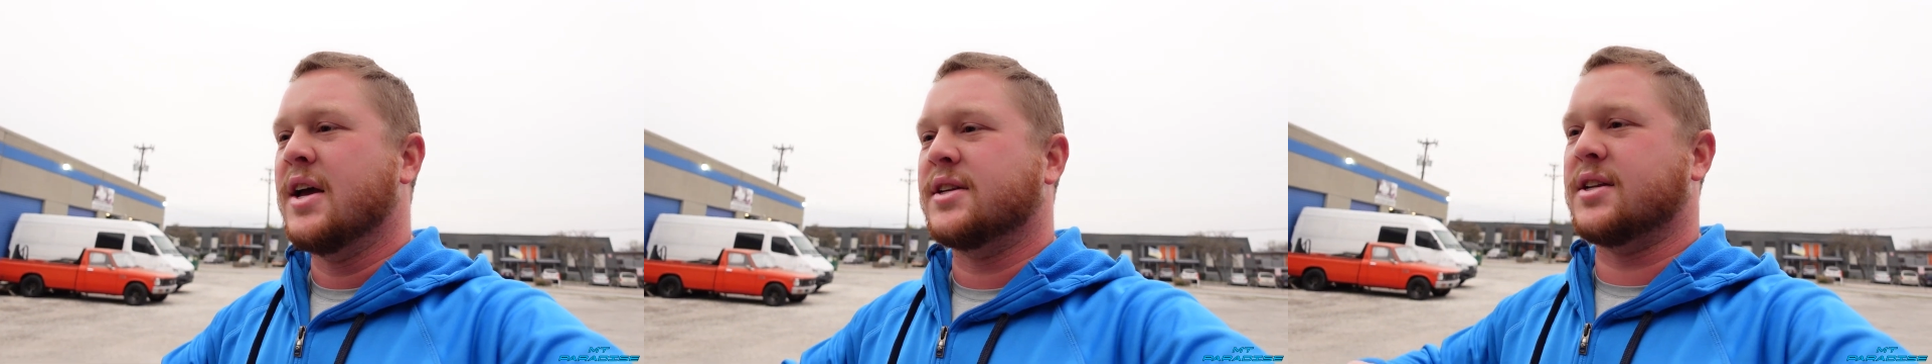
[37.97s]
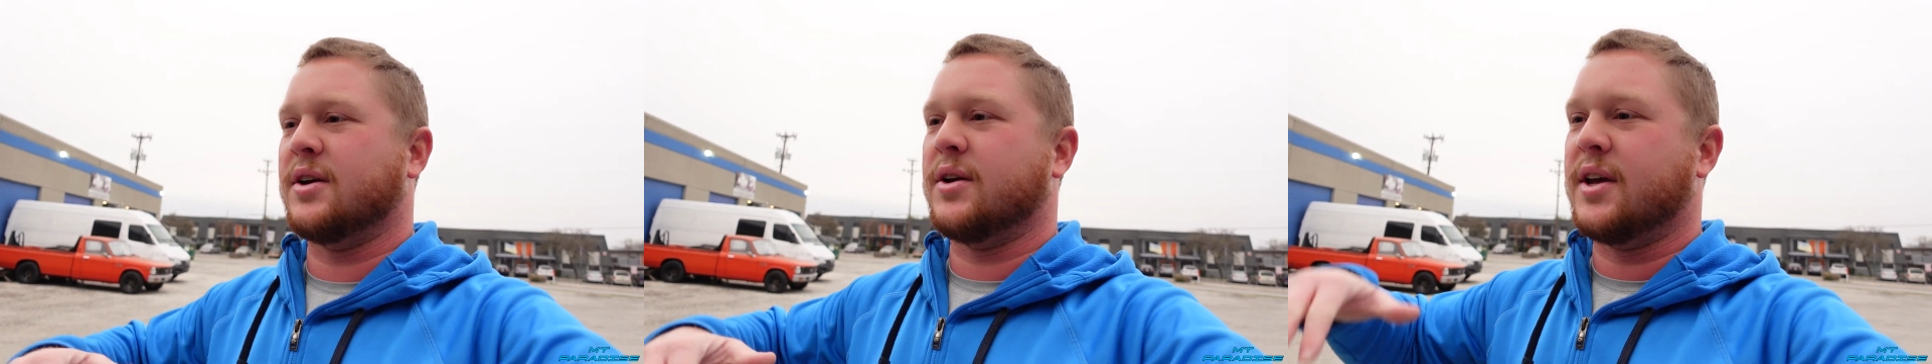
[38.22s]

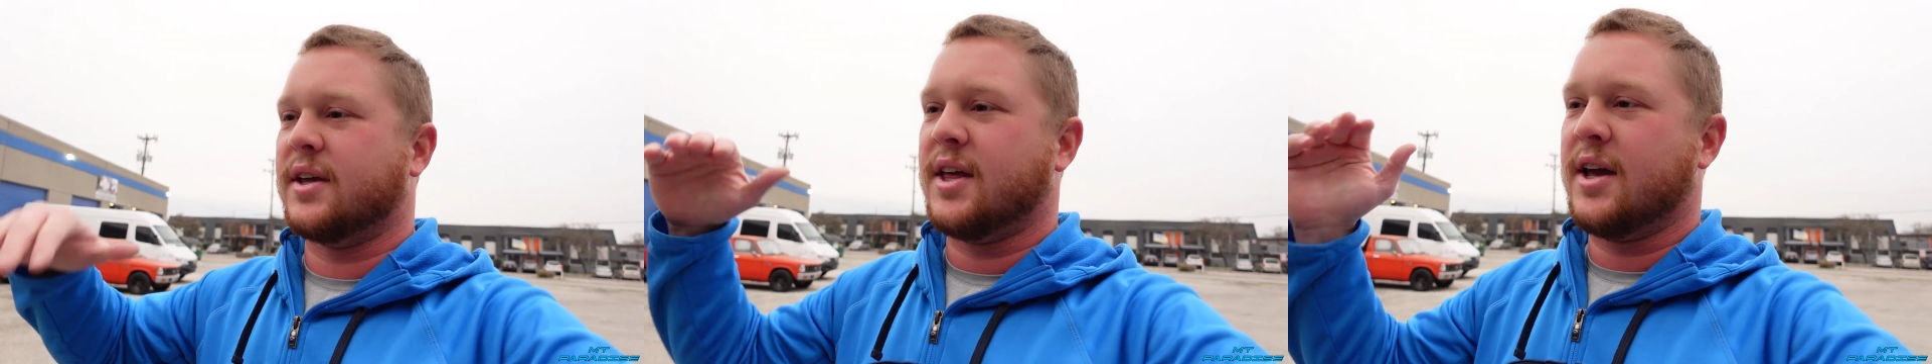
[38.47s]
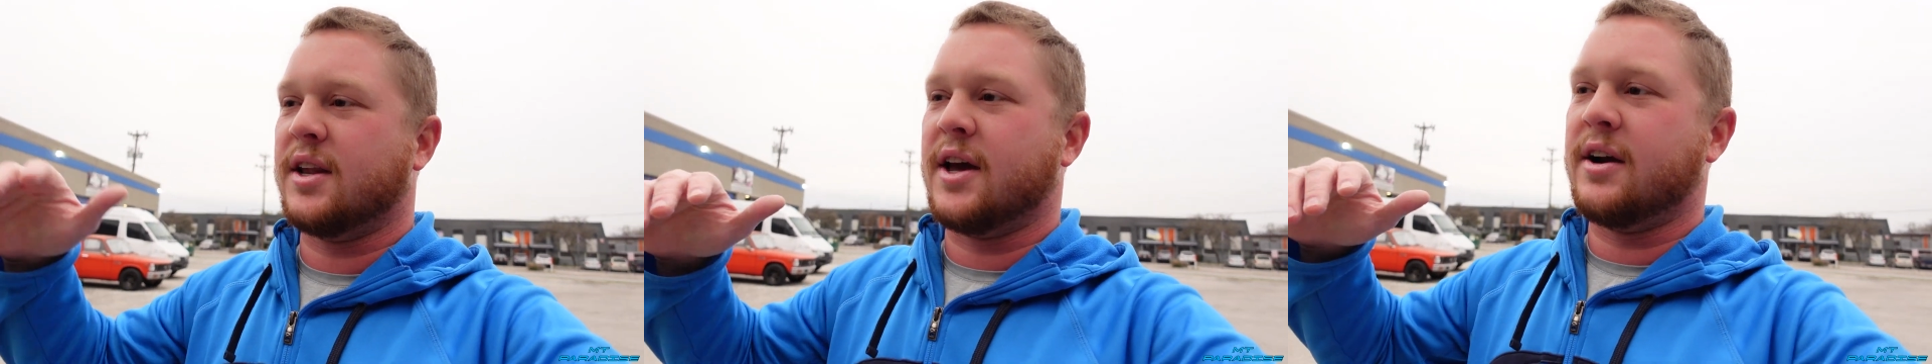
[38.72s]
so you can get the
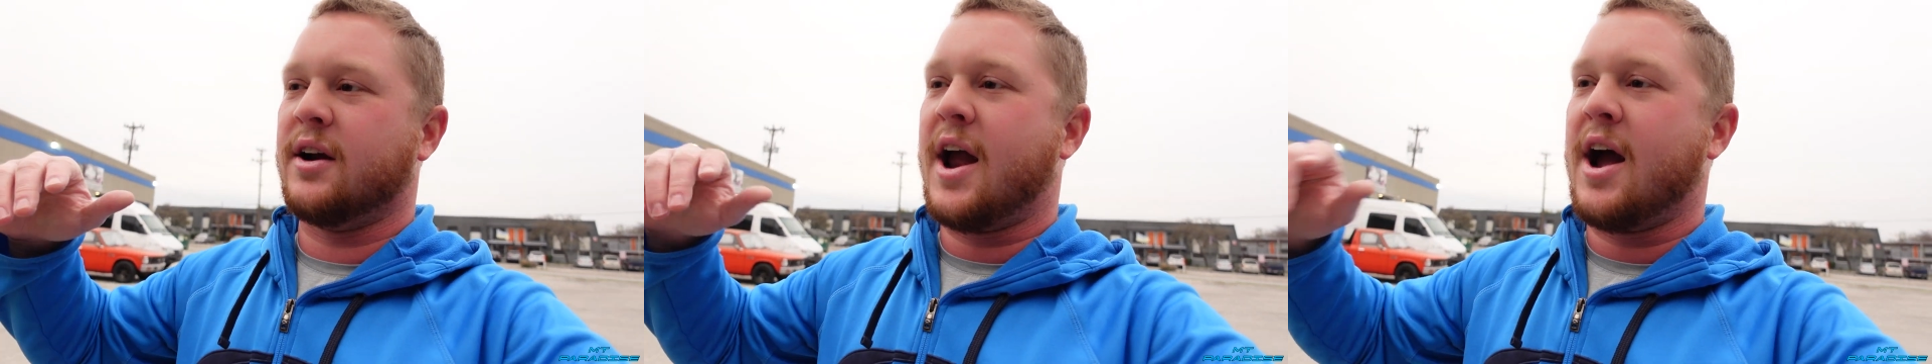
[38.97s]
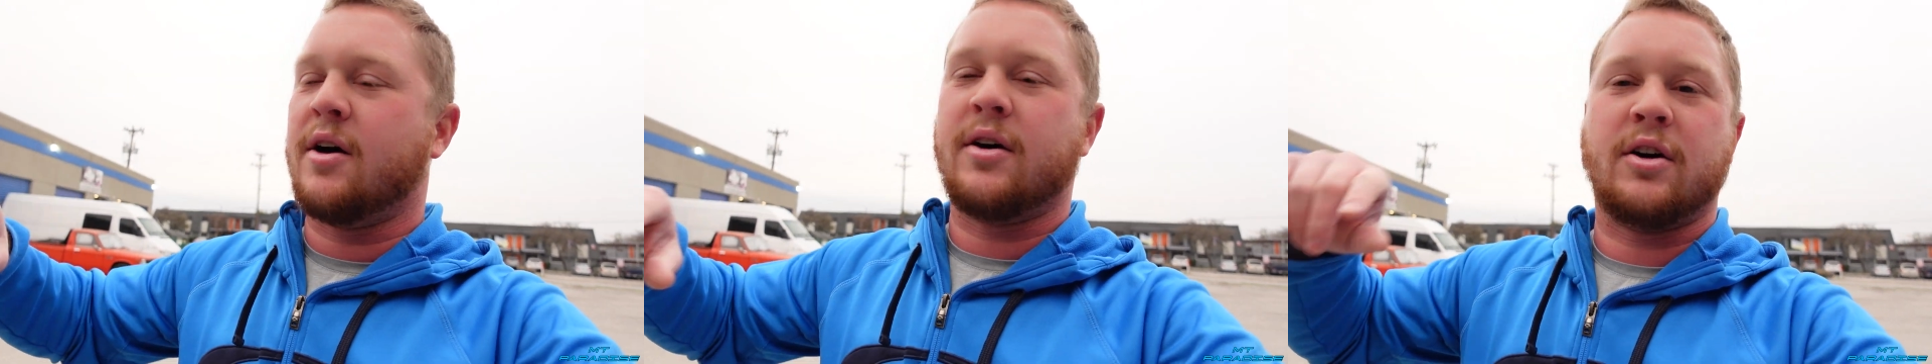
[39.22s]
headliner
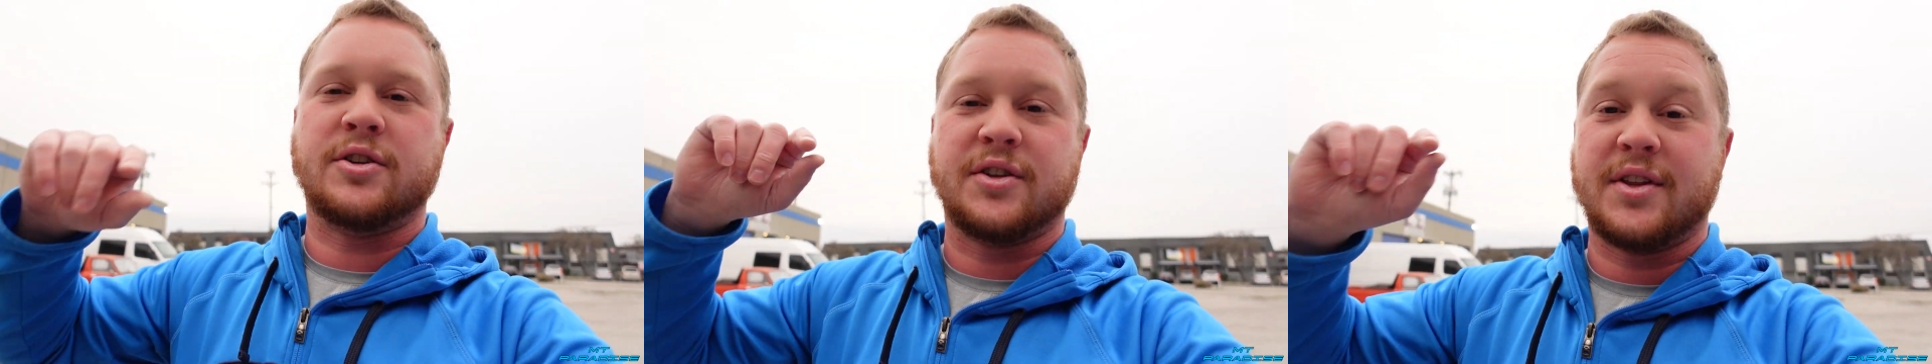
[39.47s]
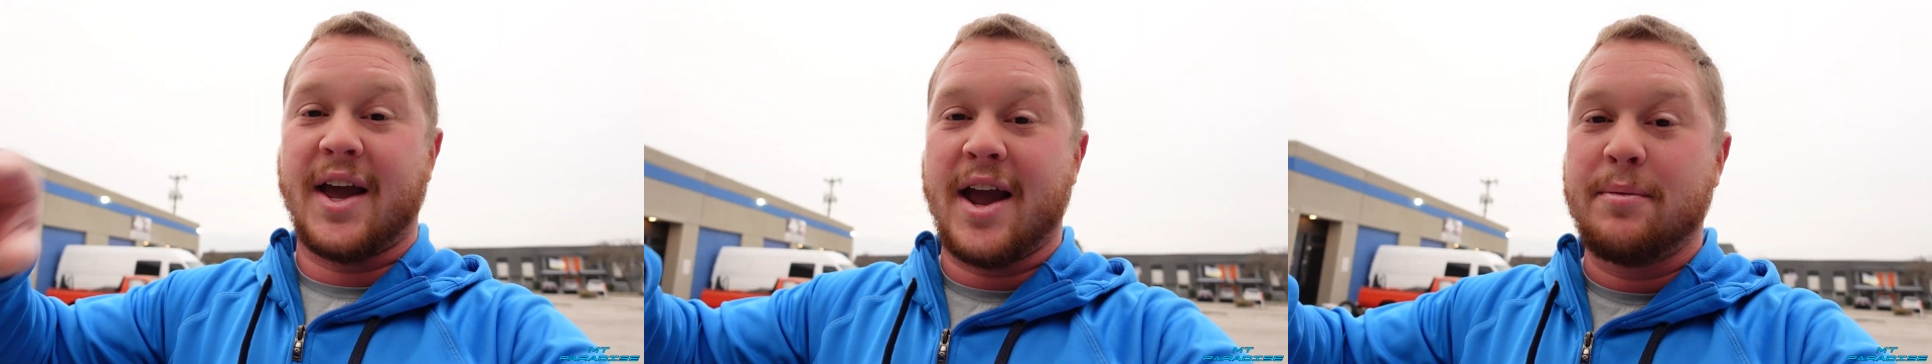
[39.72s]
out, also
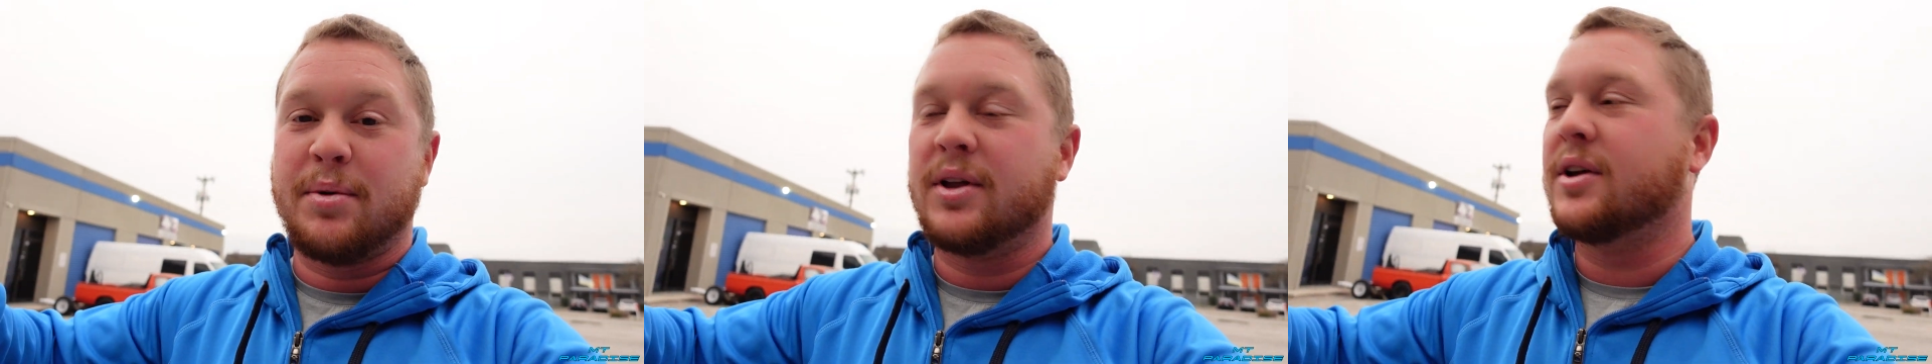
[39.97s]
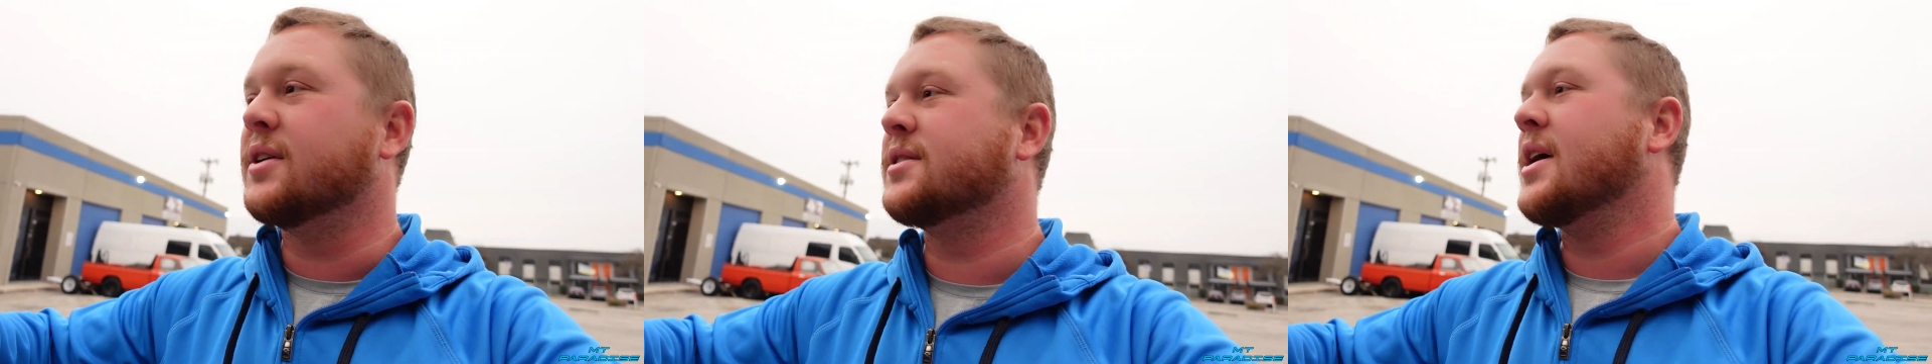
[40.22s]
the
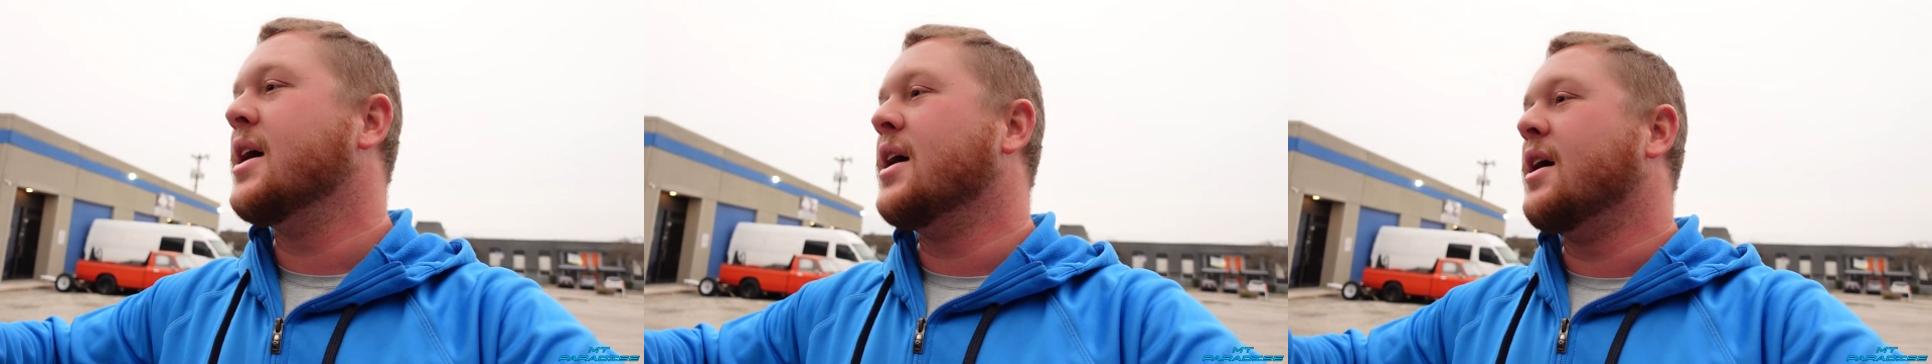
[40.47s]
A-pillars.